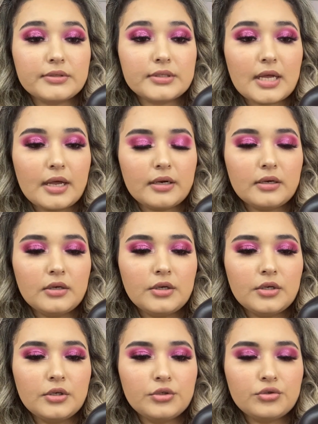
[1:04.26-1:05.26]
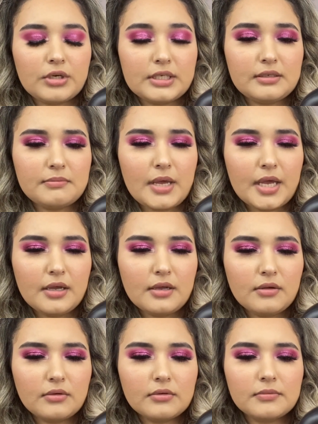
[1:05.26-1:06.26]
that. Tresemme
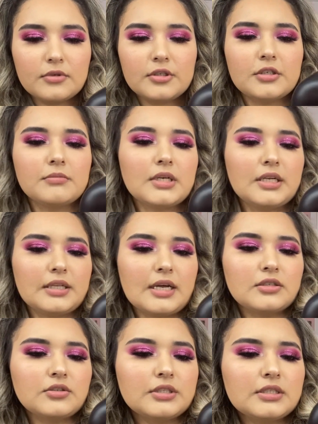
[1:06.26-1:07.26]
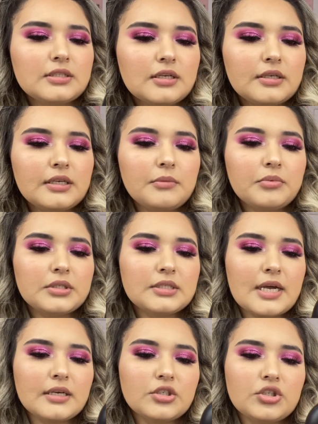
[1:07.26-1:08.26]
or something like that. So this is the heat
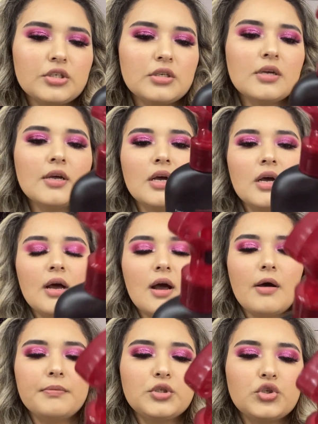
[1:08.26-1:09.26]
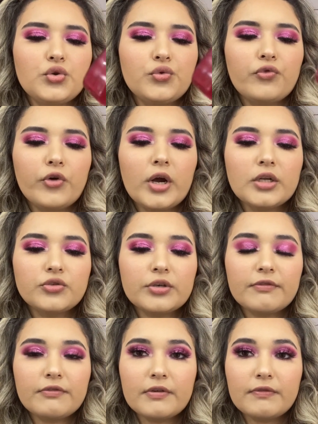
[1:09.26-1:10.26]
protection up to
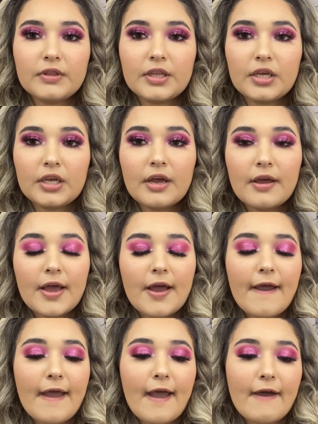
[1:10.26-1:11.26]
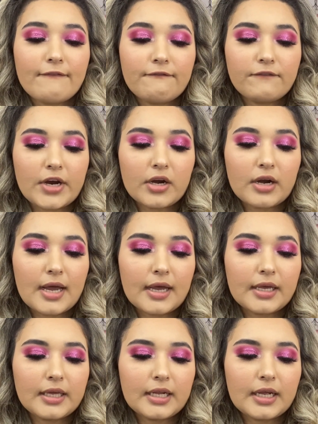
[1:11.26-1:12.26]
450
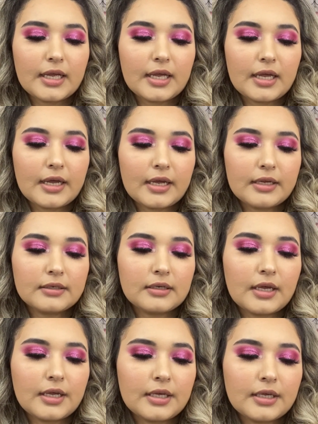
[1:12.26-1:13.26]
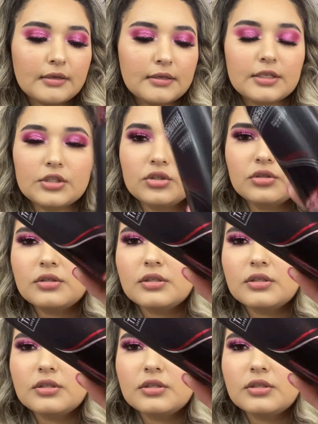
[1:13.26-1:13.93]
Fahrenheit, and it's just